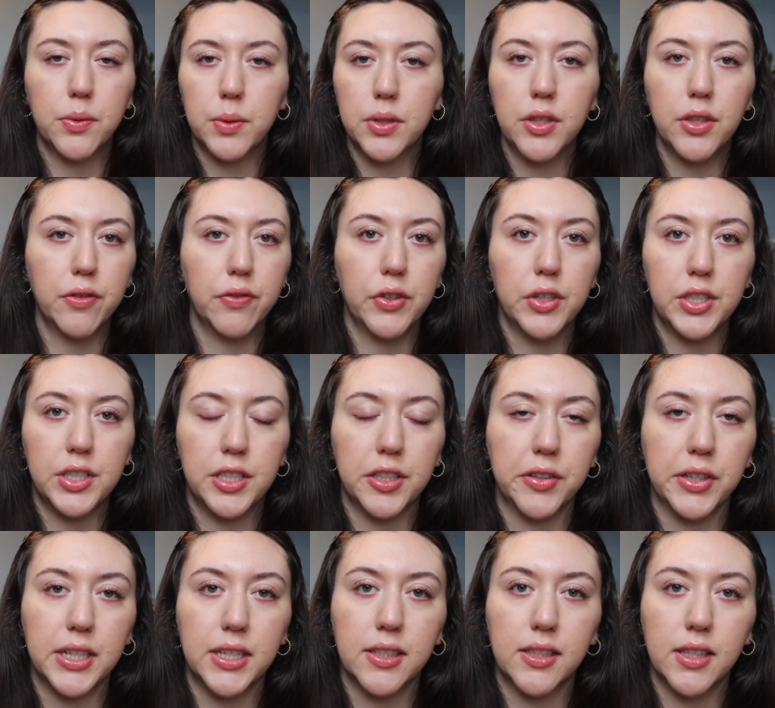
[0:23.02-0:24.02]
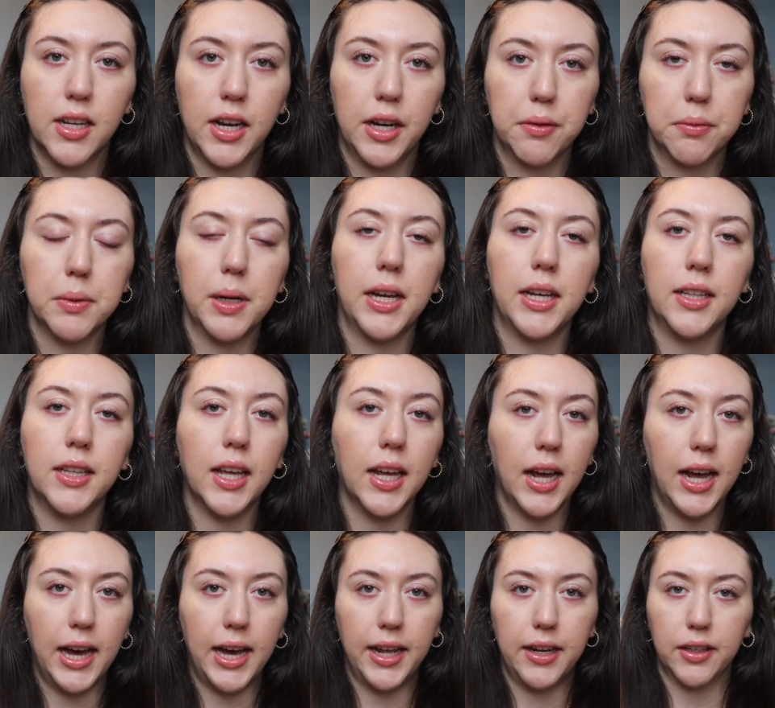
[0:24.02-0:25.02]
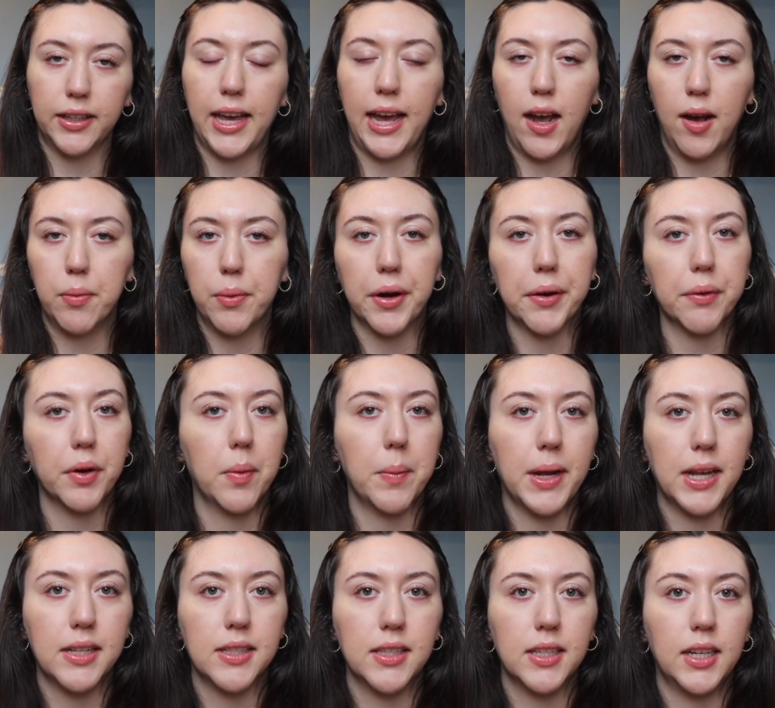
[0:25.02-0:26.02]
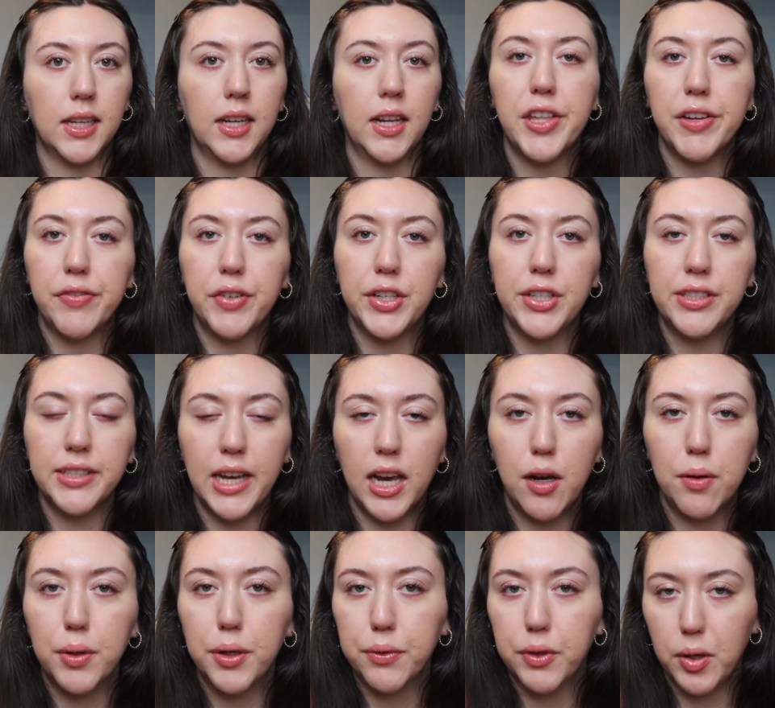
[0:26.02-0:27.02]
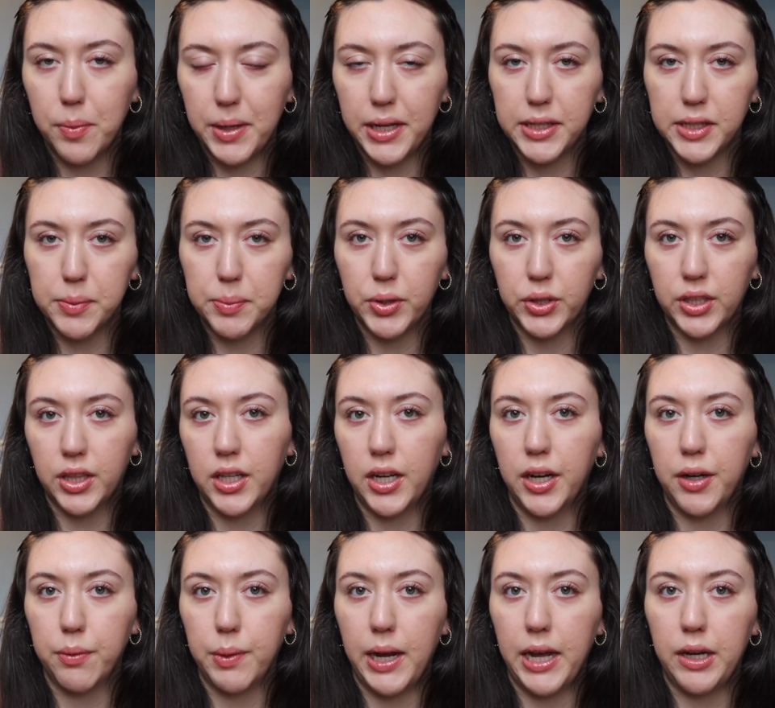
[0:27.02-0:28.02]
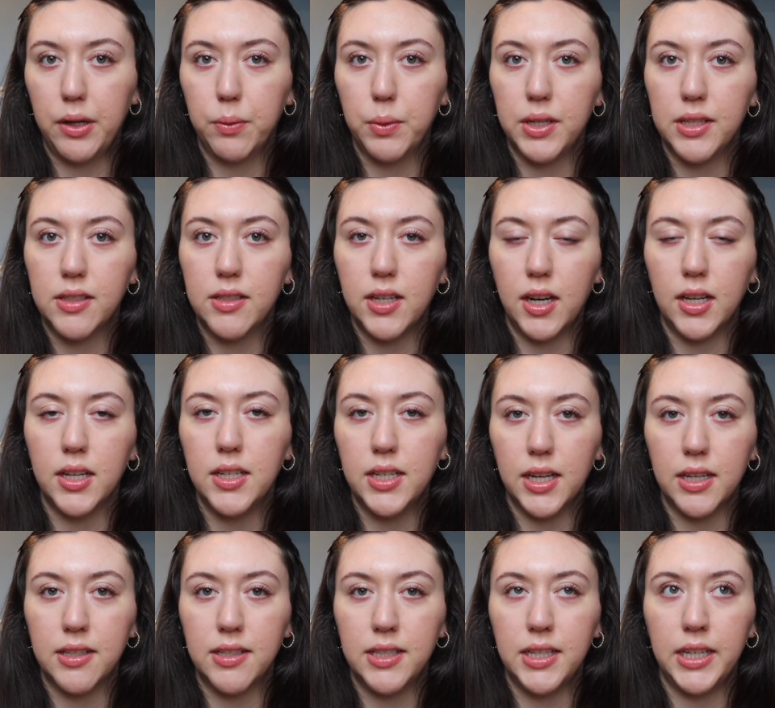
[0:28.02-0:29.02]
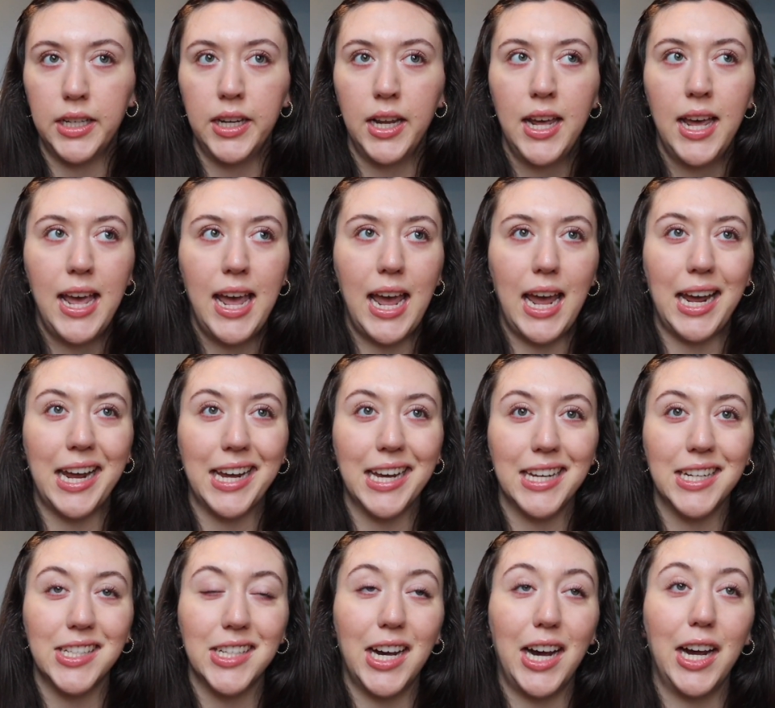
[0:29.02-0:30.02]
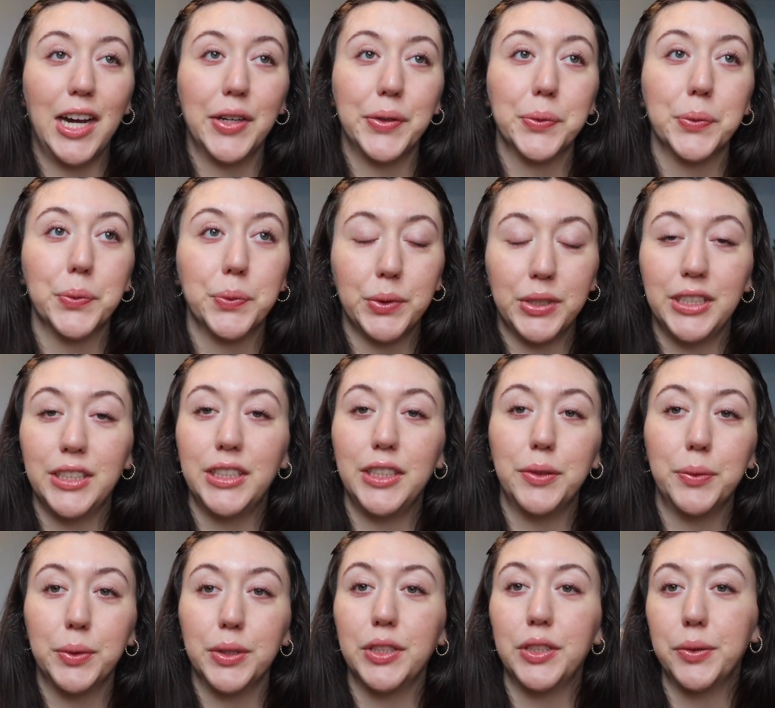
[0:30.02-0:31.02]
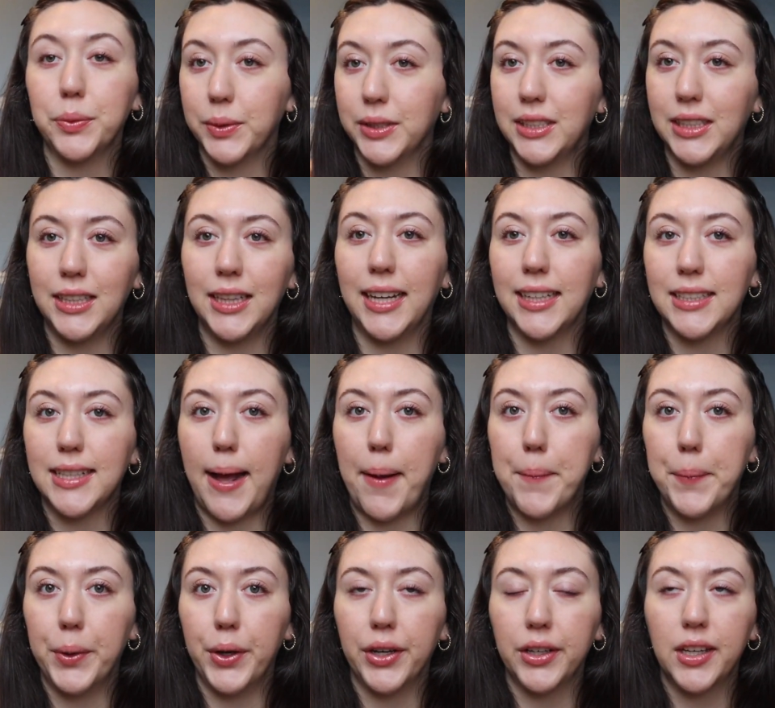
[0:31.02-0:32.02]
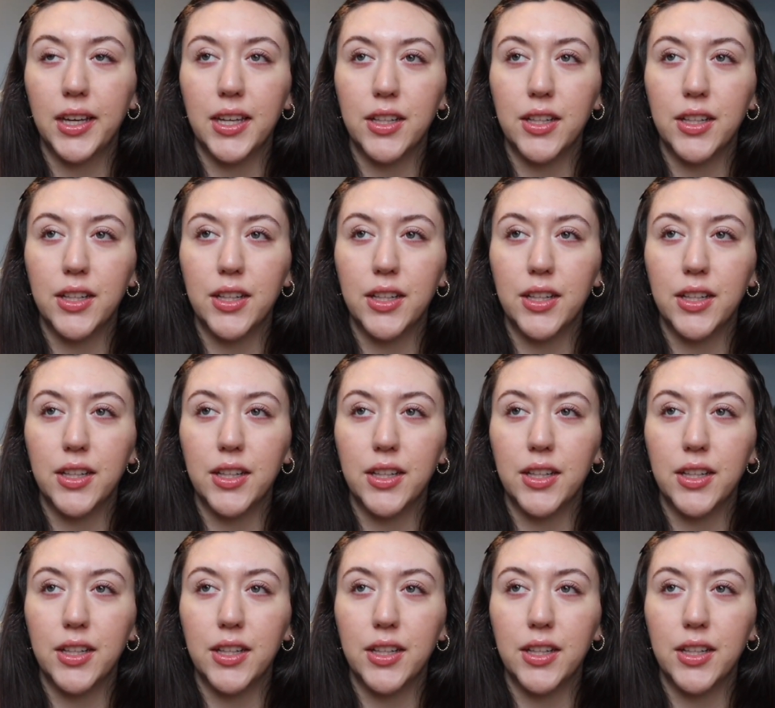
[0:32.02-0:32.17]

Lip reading: wasn't the first series that I read that had a cowboy romance in it. The first cowboy romance book that I read was Done and Dusted, and I really liked that book.